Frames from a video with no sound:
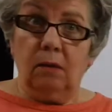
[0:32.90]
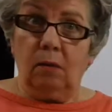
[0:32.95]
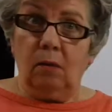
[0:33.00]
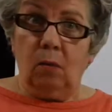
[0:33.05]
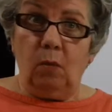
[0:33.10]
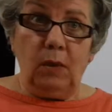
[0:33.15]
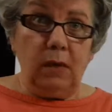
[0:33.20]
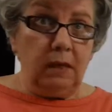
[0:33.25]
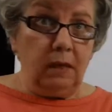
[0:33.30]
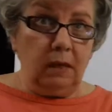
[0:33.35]

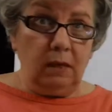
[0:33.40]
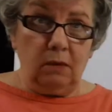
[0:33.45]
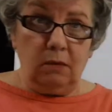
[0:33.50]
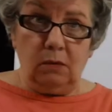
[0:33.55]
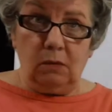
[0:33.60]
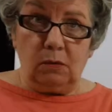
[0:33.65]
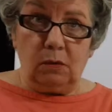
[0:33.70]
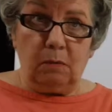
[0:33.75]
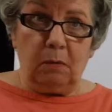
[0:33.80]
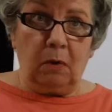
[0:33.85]
We can't
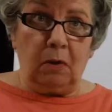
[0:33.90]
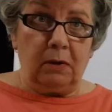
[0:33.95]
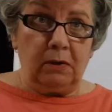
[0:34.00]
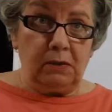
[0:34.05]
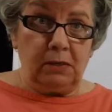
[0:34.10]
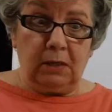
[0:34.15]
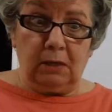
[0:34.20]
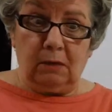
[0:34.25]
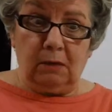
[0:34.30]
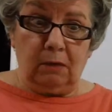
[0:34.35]
use a
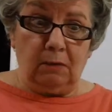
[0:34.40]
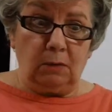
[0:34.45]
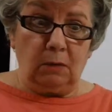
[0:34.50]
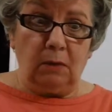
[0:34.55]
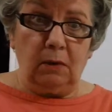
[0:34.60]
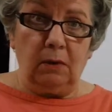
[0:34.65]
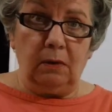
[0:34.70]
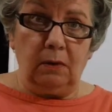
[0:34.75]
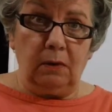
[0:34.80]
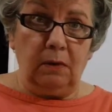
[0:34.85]
plastic cover
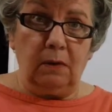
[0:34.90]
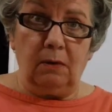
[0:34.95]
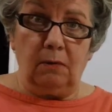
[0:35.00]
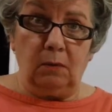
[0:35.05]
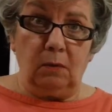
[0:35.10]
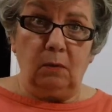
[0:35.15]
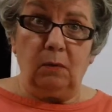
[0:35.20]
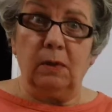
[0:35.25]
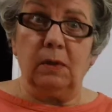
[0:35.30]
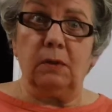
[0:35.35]
in the
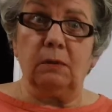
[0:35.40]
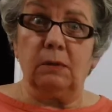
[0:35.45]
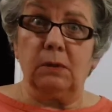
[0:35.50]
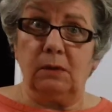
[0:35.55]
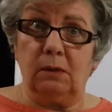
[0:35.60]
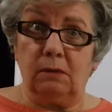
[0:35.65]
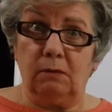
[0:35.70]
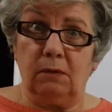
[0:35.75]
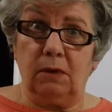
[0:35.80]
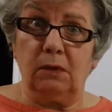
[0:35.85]
oven, whether it's
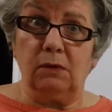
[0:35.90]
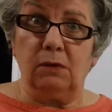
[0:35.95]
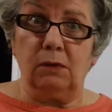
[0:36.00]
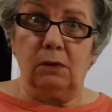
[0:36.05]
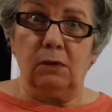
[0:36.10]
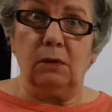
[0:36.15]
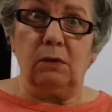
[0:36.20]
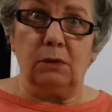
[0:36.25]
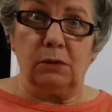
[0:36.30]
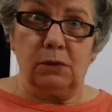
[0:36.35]

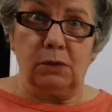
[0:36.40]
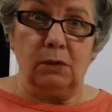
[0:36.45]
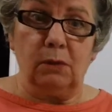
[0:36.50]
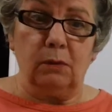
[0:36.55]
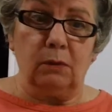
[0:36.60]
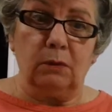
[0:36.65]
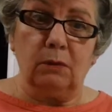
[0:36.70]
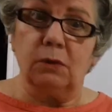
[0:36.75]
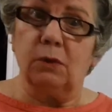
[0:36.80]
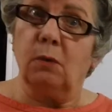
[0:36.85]
conventional or
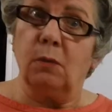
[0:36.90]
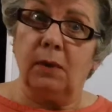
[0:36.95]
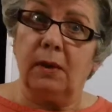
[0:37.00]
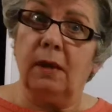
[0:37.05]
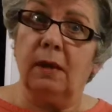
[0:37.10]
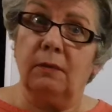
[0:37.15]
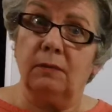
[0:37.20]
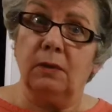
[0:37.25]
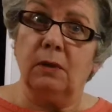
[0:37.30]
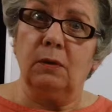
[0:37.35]
solar, so we
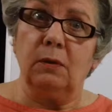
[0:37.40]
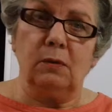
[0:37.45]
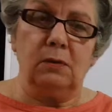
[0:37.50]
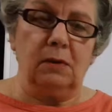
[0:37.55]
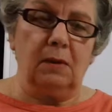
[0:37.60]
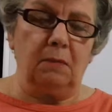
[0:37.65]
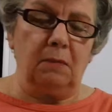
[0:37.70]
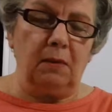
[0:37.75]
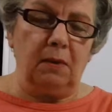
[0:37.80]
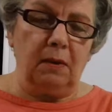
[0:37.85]
have to do
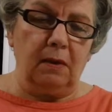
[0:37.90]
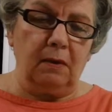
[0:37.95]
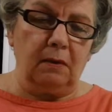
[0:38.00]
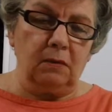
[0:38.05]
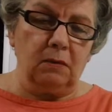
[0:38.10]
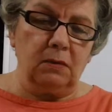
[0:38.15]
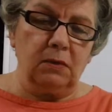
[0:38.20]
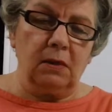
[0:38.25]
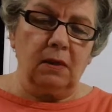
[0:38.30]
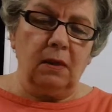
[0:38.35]
something
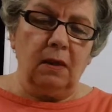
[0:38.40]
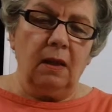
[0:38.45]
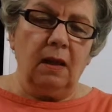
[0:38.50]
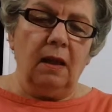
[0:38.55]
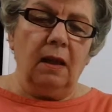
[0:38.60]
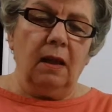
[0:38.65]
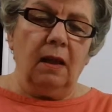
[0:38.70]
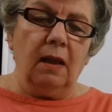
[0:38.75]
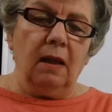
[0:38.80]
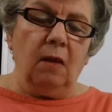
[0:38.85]
else.
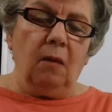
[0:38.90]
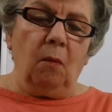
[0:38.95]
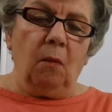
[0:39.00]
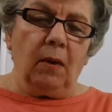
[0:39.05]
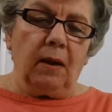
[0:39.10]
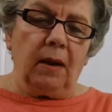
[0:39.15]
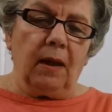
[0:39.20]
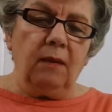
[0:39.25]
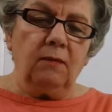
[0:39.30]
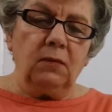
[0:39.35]

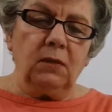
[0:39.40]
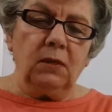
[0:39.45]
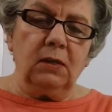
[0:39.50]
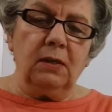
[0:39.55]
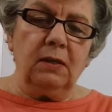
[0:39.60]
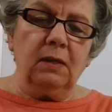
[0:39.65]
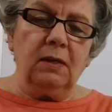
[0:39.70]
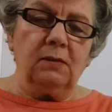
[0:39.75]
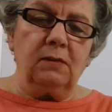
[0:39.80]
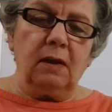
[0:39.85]
What I've
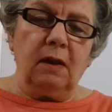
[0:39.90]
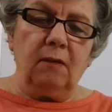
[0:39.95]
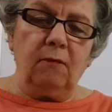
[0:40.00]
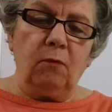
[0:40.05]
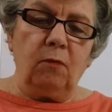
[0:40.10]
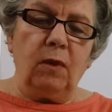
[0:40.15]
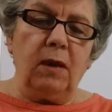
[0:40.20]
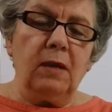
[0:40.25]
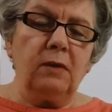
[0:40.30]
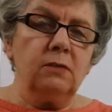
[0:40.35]
done is I've
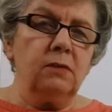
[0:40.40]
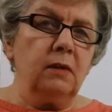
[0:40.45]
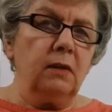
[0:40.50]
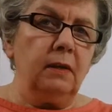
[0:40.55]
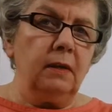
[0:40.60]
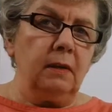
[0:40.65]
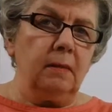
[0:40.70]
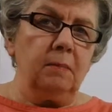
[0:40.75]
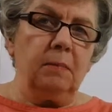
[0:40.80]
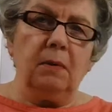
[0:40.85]
raised the
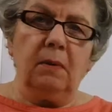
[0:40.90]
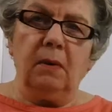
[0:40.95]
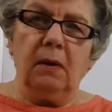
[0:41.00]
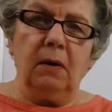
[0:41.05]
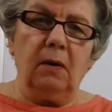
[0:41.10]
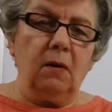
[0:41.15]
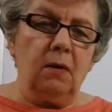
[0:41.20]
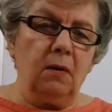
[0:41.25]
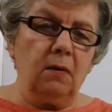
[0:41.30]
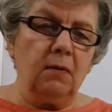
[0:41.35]
lip
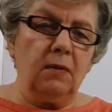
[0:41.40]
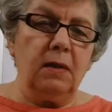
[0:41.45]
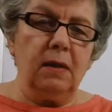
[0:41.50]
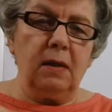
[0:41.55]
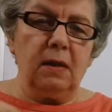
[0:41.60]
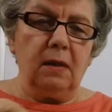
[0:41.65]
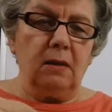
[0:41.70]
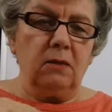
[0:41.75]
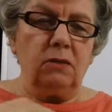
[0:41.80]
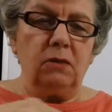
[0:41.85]
along the
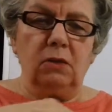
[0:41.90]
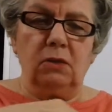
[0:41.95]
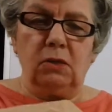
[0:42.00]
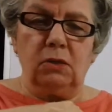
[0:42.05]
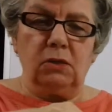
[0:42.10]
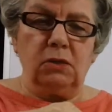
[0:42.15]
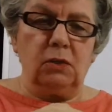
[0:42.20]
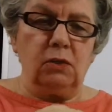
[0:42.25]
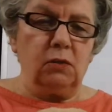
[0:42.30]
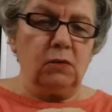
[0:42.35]
edge,
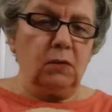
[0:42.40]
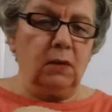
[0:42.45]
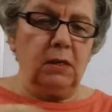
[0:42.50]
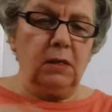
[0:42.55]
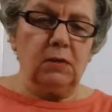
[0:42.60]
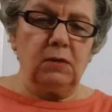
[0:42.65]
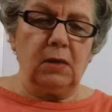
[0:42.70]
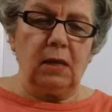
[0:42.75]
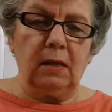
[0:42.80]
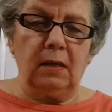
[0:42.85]
just as straight
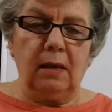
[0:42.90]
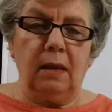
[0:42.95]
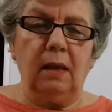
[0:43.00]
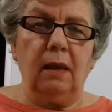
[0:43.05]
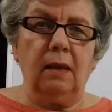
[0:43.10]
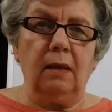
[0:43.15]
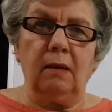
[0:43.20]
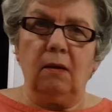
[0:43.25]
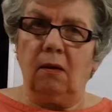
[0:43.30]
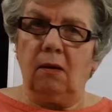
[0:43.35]
as I
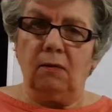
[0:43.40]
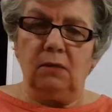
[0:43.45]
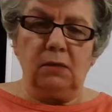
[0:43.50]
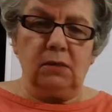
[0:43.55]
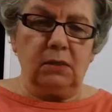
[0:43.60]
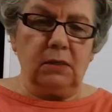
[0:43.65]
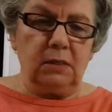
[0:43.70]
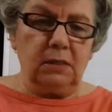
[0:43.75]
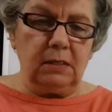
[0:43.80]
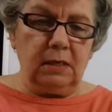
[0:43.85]
can, of this
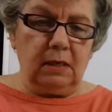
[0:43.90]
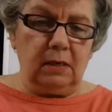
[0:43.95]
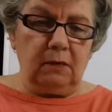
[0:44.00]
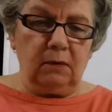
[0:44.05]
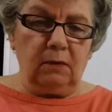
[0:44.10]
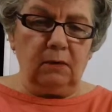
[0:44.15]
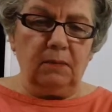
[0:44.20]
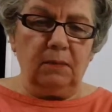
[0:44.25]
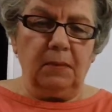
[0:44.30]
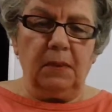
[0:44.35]

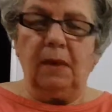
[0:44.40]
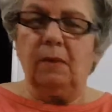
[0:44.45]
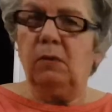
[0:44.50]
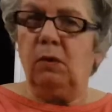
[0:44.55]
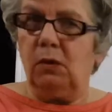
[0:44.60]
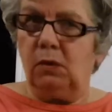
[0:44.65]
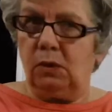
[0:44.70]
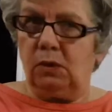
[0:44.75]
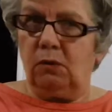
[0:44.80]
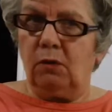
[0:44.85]
container. I'm
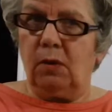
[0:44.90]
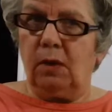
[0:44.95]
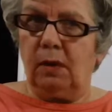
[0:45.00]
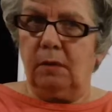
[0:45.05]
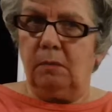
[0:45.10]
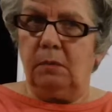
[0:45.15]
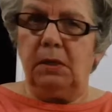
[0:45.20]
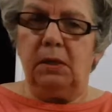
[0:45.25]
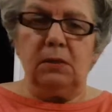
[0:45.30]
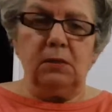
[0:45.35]
using dried
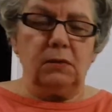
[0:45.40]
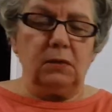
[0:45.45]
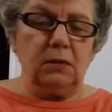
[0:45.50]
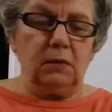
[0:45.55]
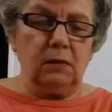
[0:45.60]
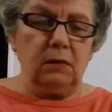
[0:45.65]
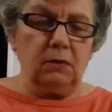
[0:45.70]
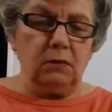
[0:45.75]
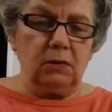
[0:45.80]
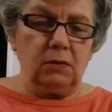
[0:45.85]
beans in
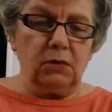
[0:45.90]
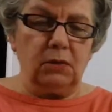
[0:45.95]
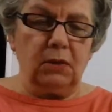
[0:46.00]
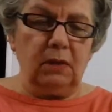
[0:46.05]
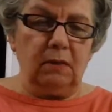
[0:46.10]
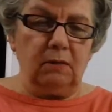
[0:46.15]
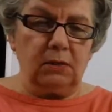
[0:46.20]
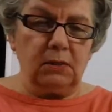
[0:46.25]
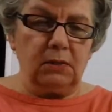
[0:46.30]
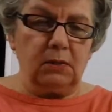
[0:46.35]
there just to
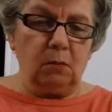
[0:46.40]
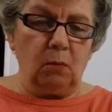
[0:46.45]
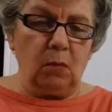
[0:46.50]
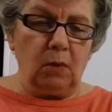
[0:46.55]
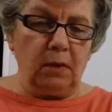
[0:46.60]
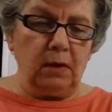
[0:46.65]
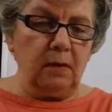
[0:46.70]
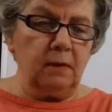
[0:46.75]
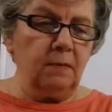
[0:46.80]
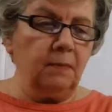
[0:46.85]
give it some
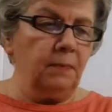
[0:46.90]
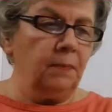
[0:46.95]
weight.